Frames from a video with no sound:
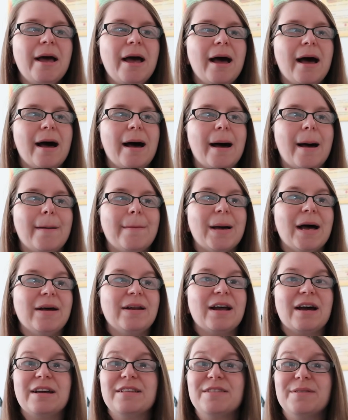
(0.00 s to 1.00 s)
um,
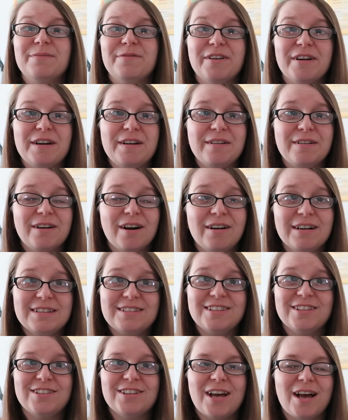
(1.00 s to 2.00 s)
and I had some very
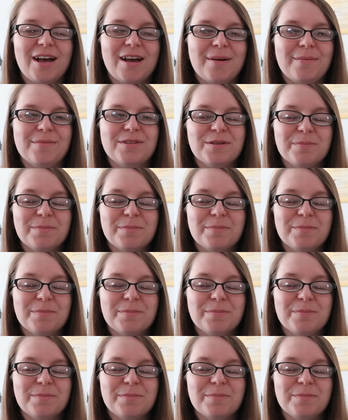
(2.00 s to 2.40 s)
kind um,